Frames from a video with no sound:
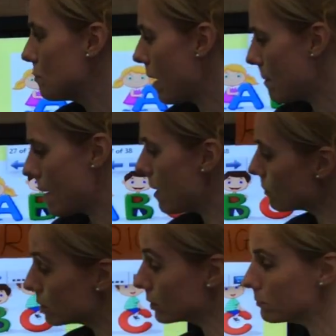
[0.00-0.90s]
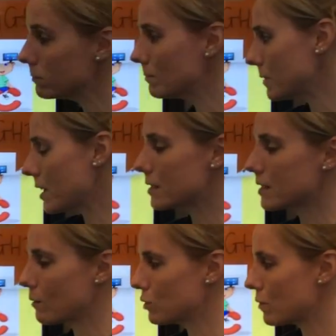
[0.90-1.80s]
you might melt. Yeah, it
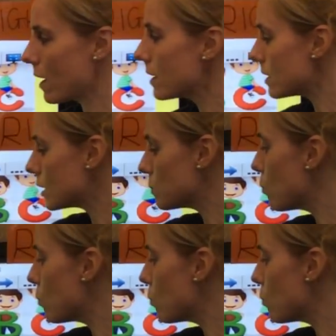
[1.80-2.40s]
sounds alright. It's